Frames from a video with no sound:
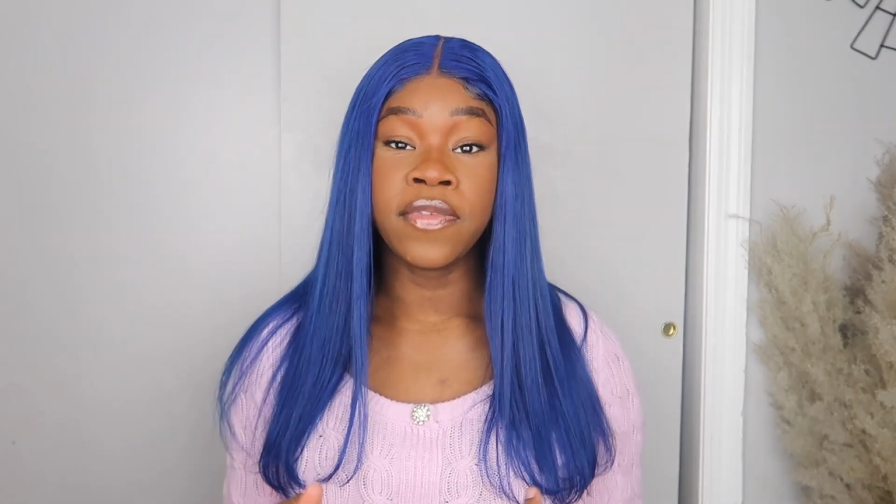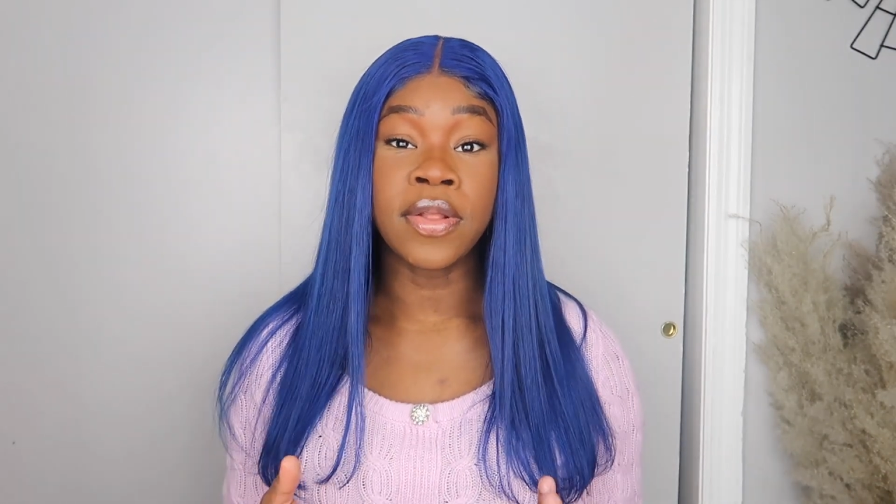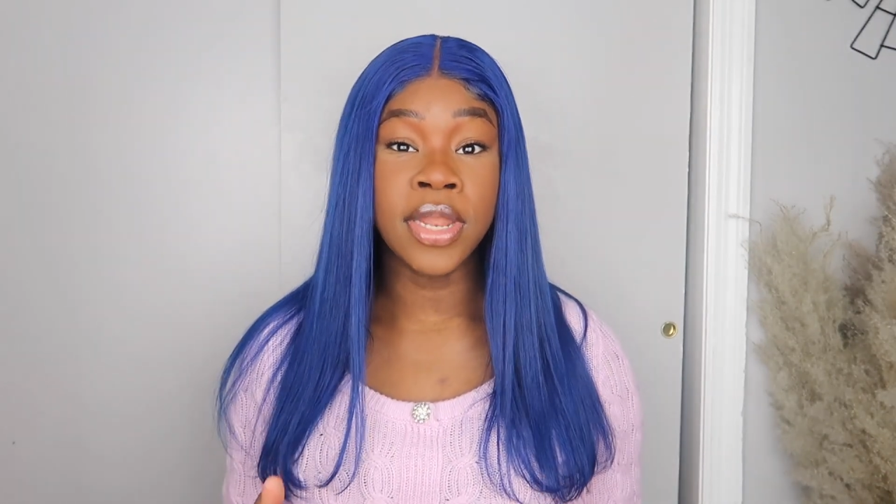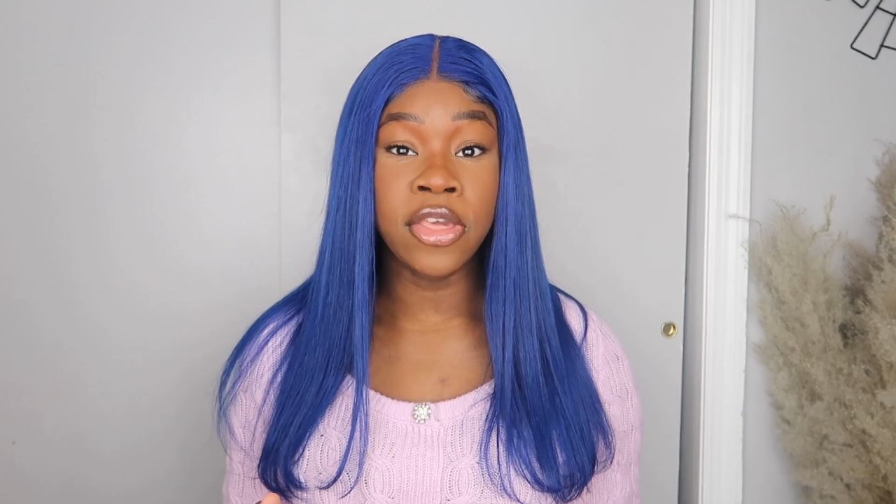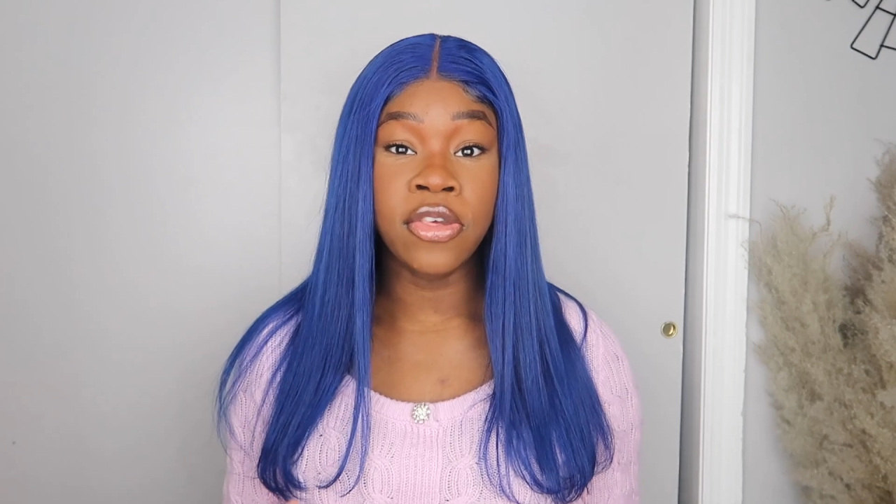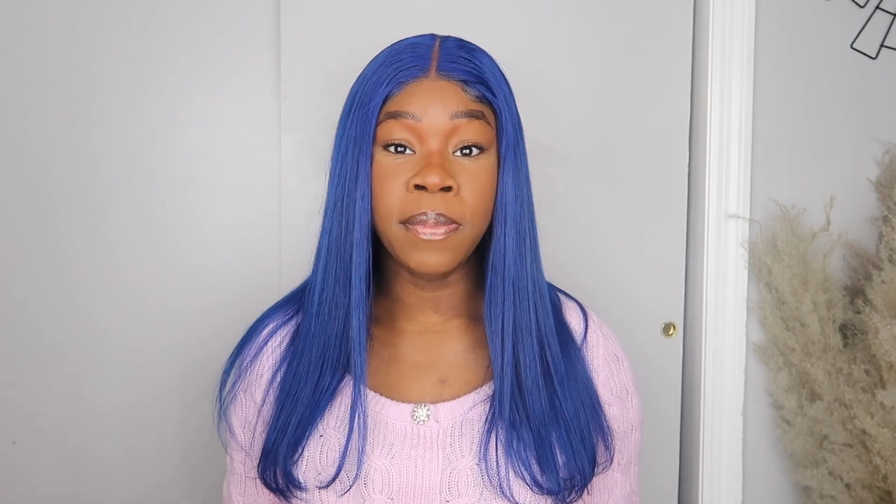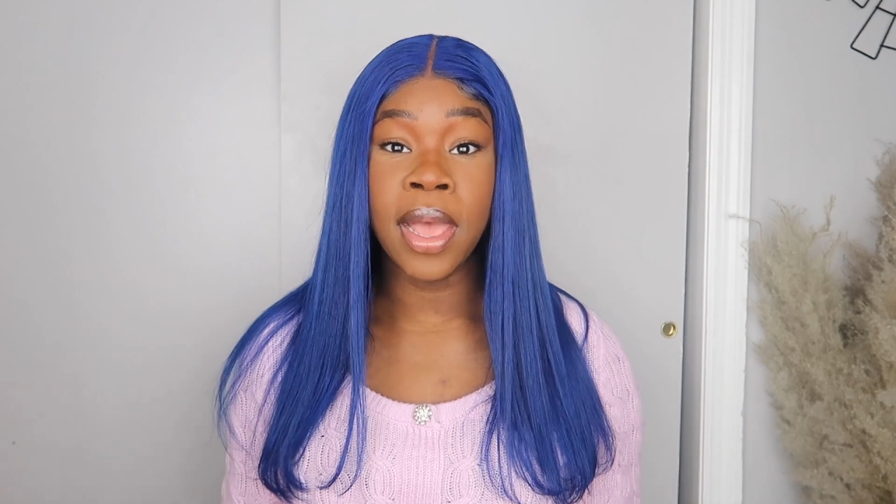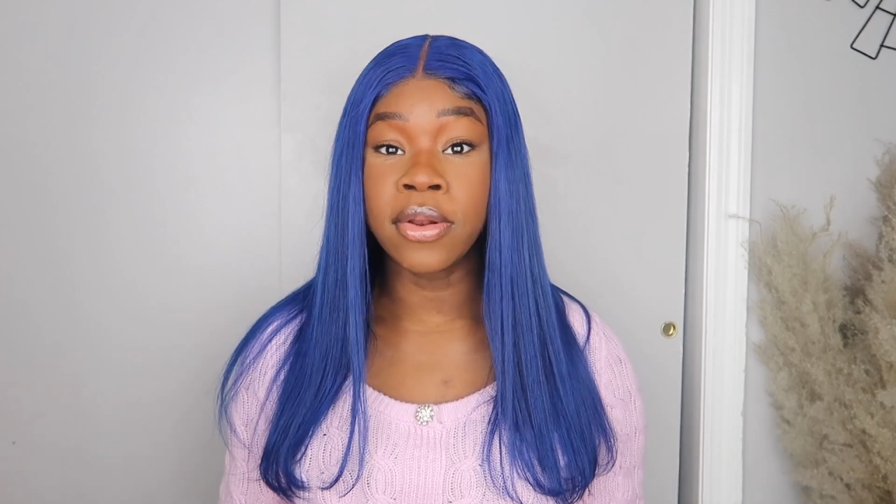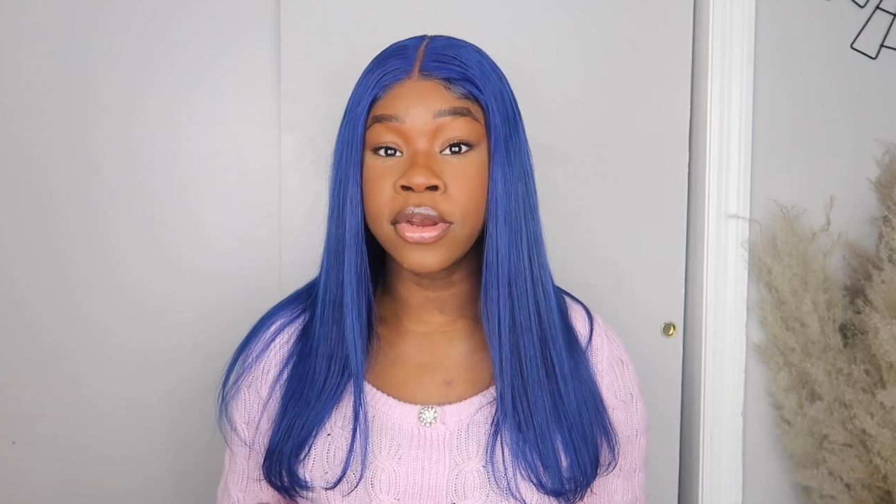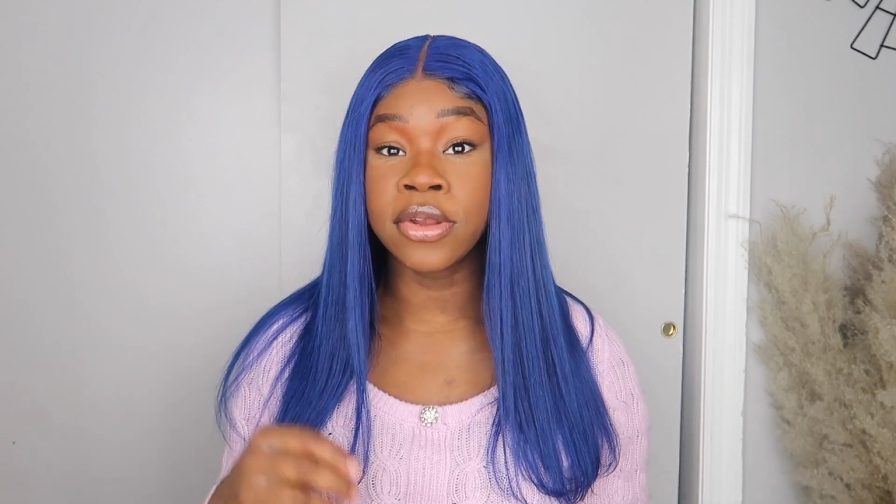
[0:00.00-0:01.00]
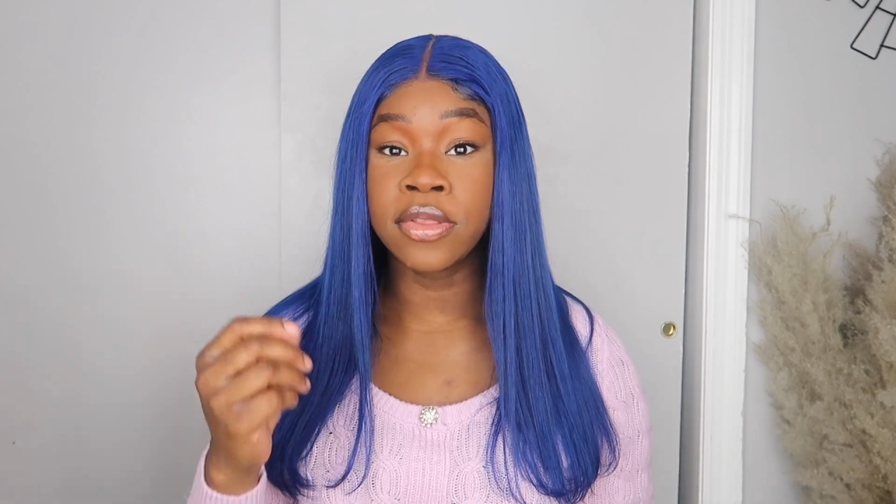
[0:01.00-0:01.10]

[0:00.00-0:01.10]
foundation powder